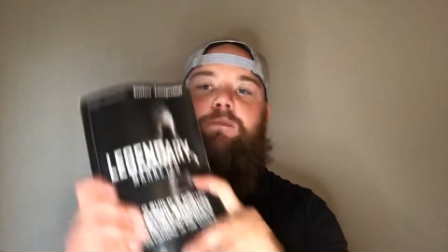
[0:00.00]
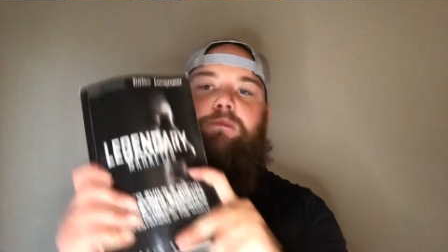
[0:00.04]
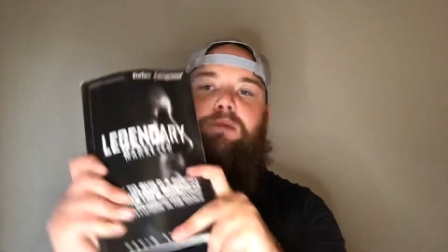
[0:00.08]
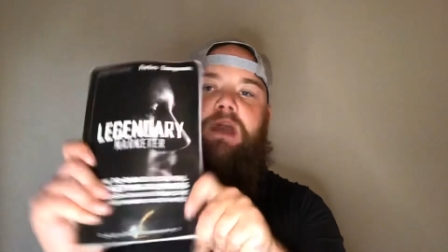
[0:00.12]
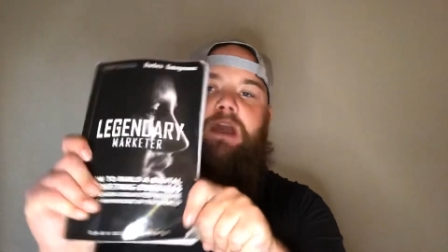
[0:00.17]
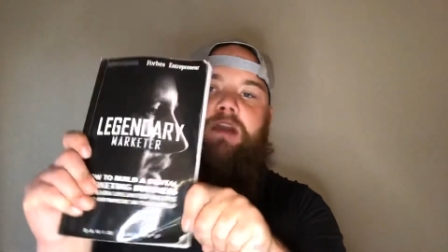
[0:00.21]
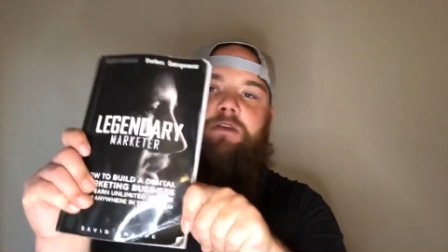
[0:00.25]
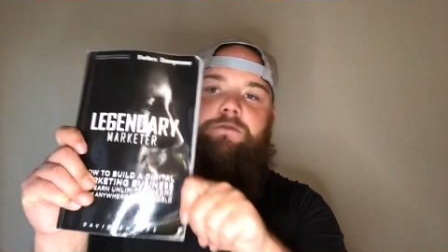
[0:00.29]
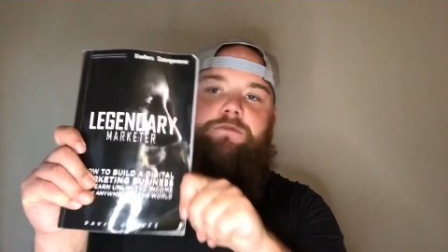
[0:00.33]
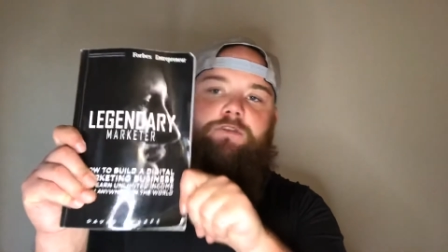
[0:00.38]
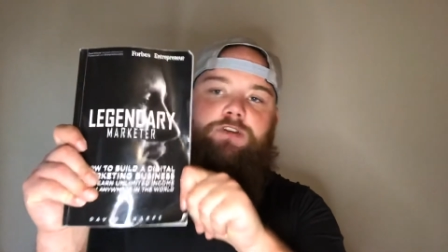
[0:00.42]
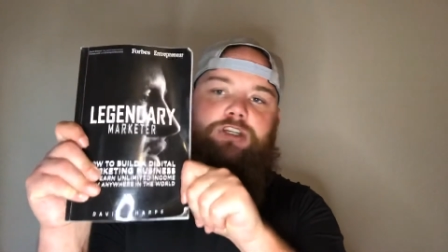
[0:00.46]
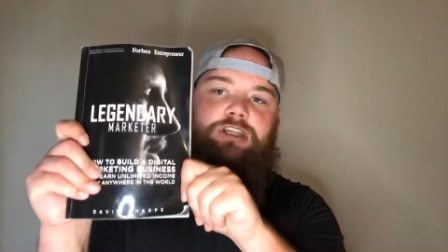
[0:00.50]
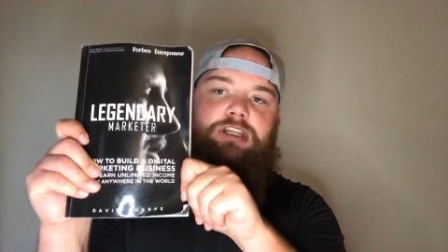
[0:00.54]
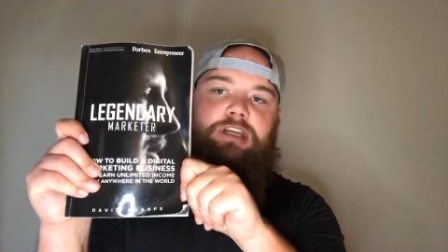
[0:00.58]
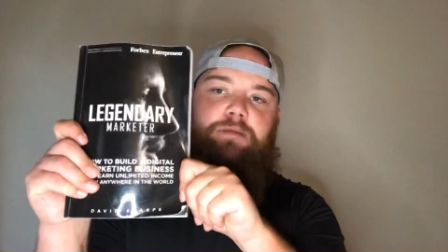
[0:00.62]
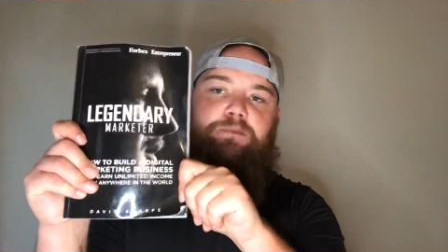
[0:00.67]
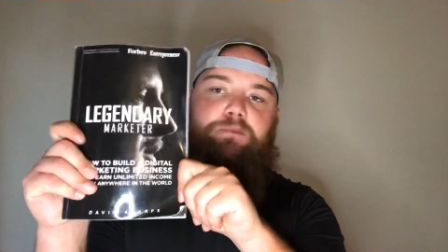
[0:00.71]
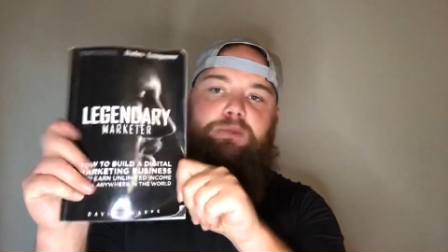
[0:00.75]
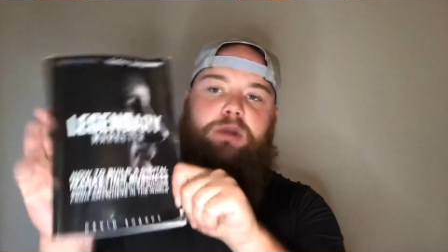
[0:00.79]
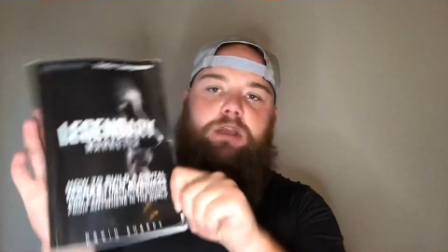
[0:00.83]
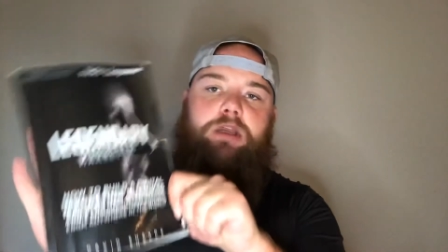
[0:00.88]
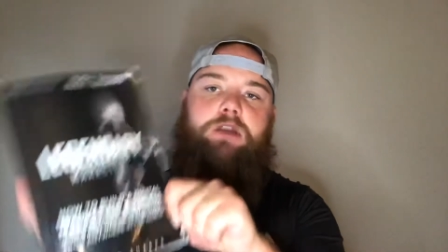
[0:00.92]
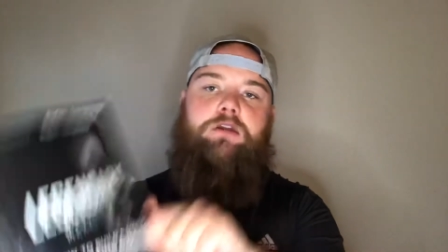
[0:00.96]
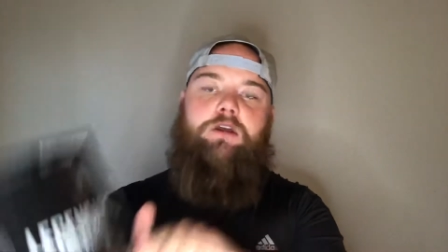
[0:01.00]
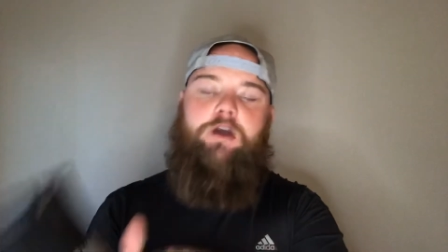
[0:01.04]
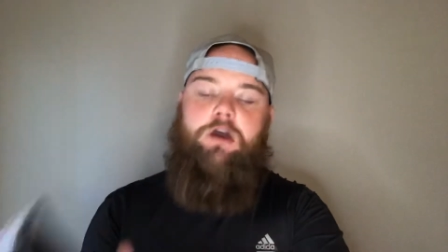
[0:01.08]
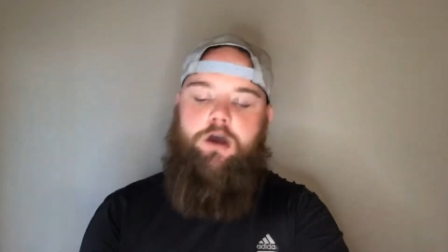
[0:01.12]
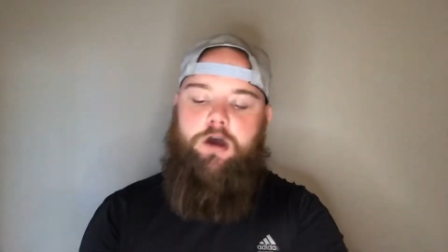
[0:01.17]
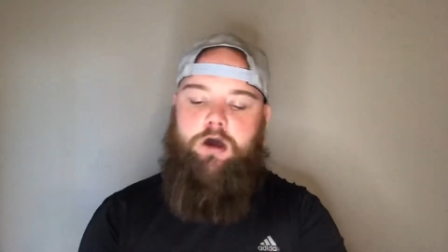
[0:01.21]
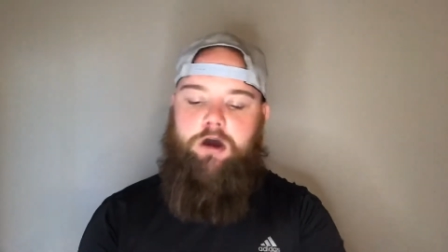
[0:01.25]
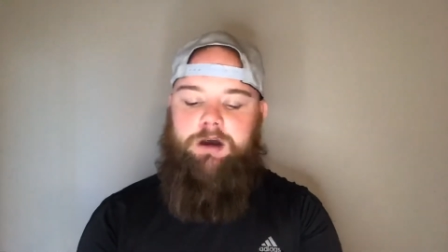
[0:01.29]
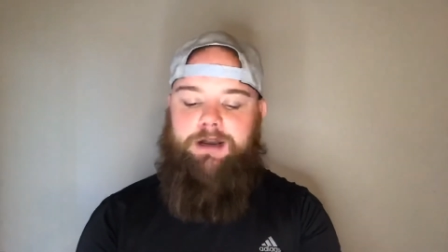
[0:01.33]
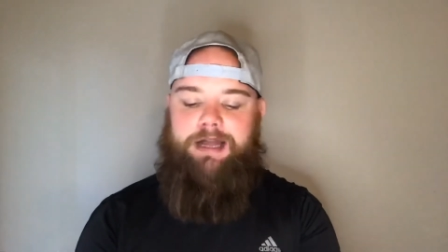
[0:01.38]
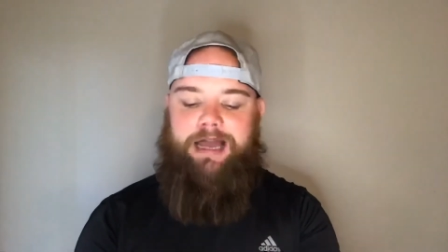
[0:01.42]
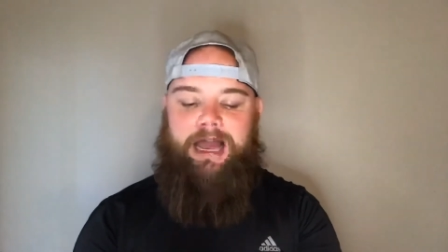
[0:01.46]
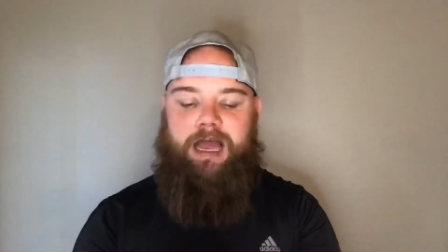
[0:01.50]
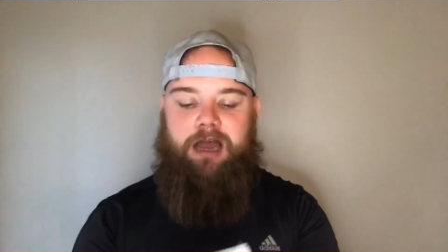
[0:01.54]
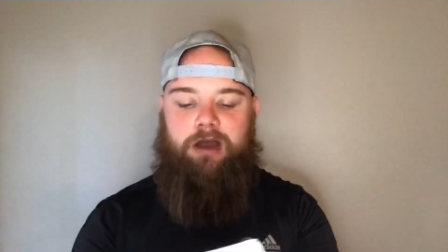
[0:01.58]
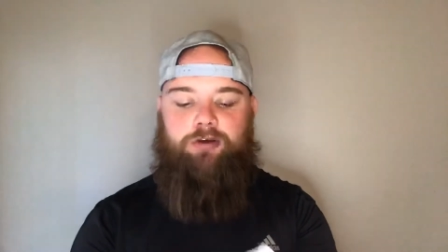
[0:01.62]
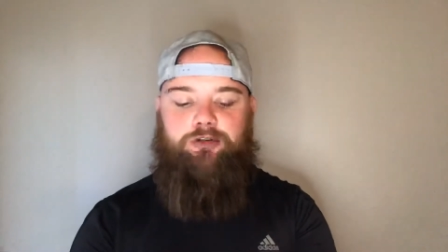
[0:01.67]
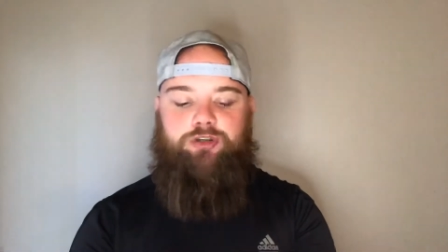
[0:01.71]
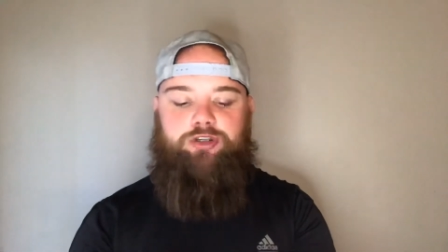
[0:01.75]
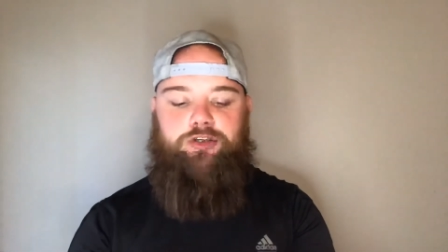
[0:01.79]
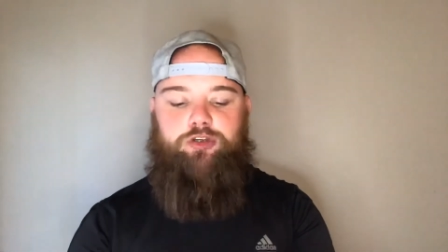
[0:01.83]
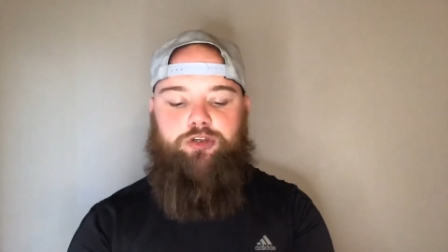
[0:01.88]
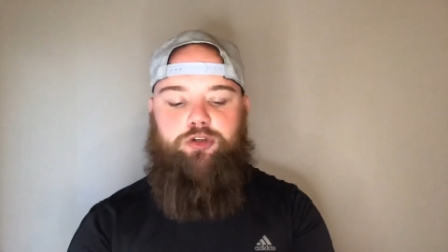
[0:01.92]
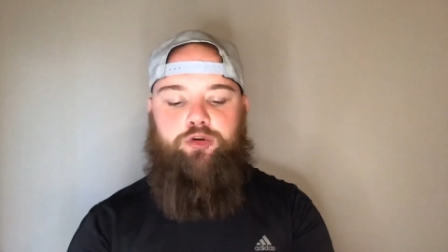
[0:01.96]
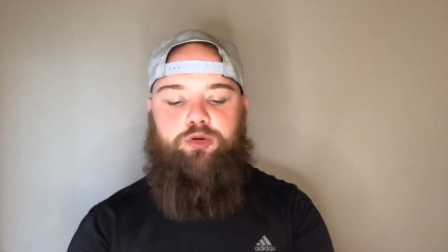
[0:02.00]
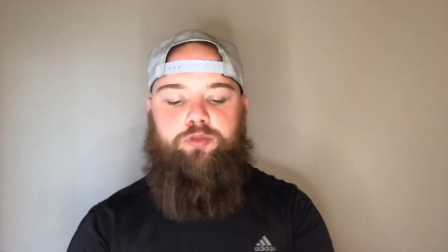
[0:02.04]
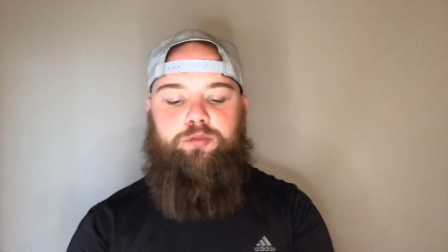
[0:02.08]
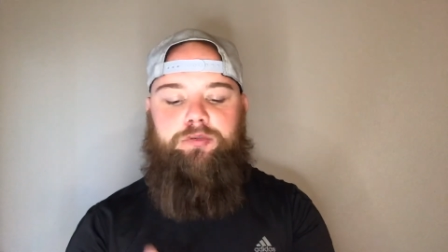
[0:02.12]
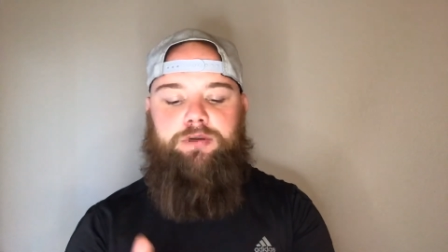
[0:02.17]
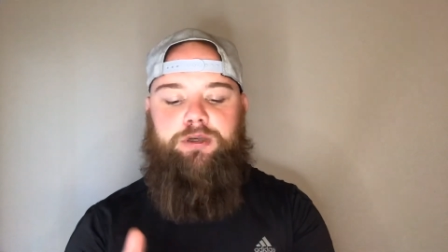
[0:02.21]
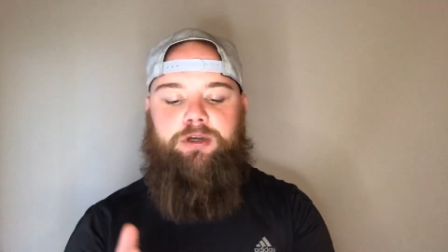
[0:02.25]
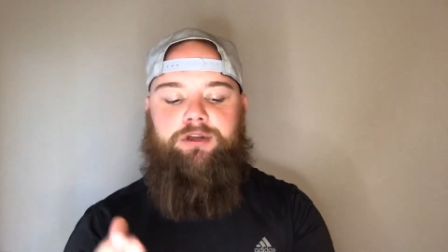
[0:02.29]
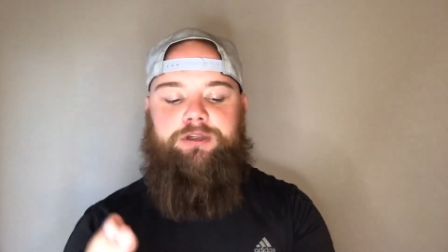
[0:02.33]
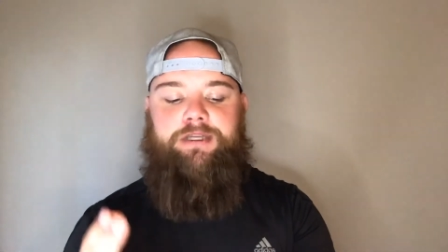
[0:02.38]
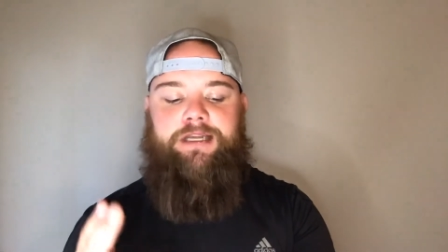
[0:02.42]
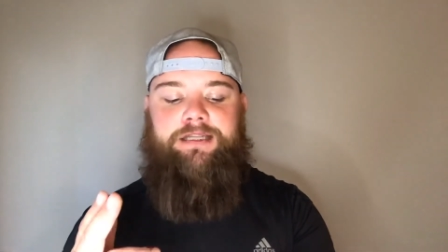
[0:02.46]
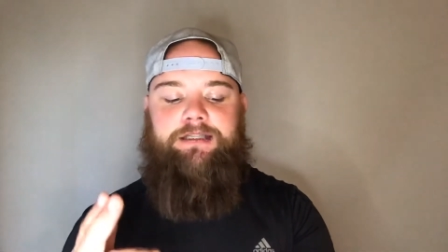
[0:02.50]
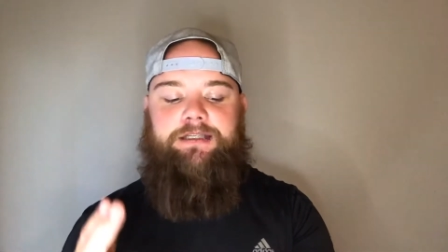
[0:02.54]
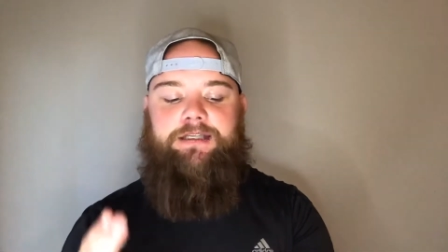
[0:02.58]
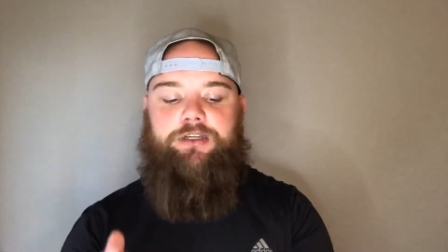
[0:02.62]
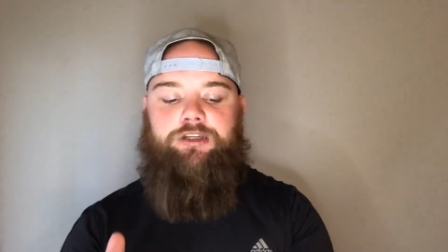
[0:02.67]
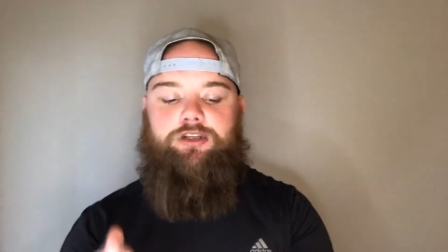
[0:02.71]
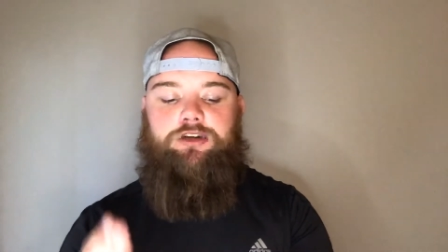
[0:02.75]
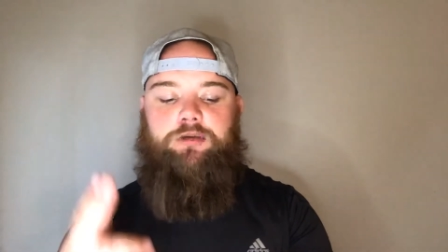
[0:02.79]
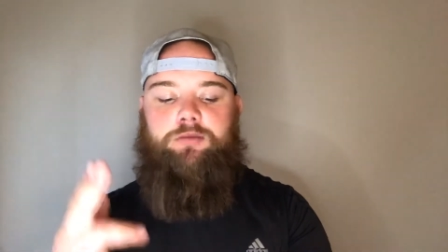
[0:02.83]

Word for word: Pay for Shipping, on how to build a digital